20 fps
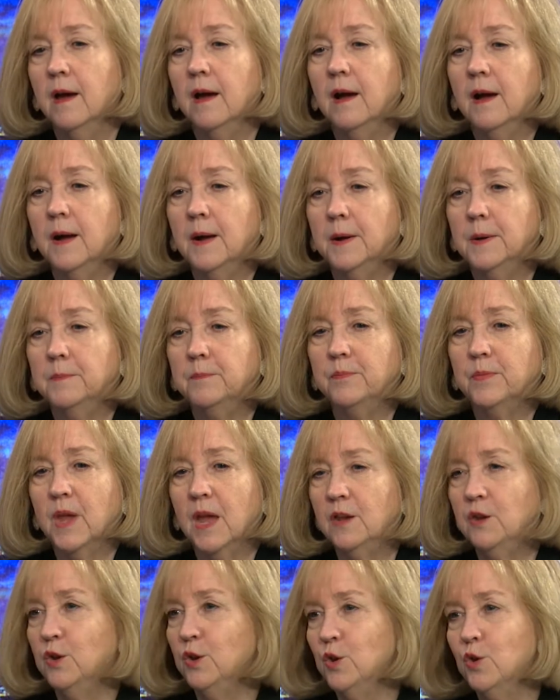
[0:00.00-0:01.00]
Um,
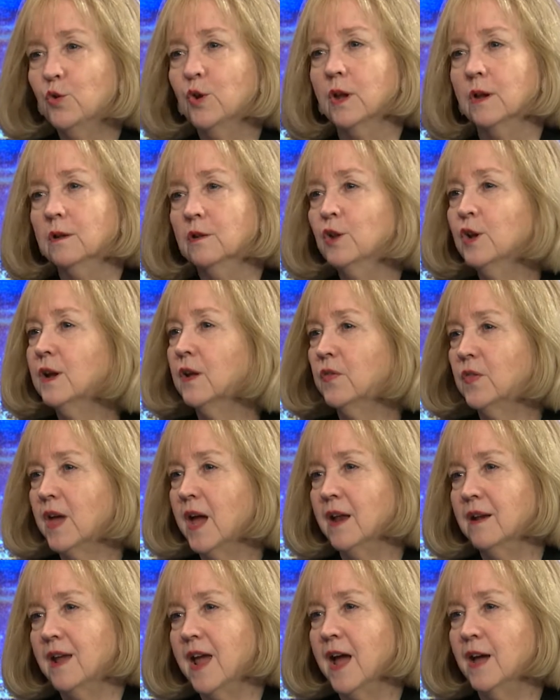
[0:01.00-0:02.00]
and you can look at
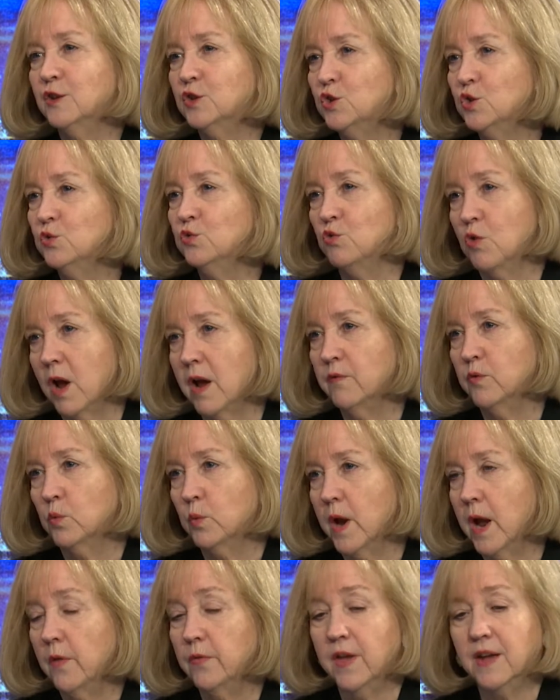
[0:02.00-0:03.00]
that as you drive around.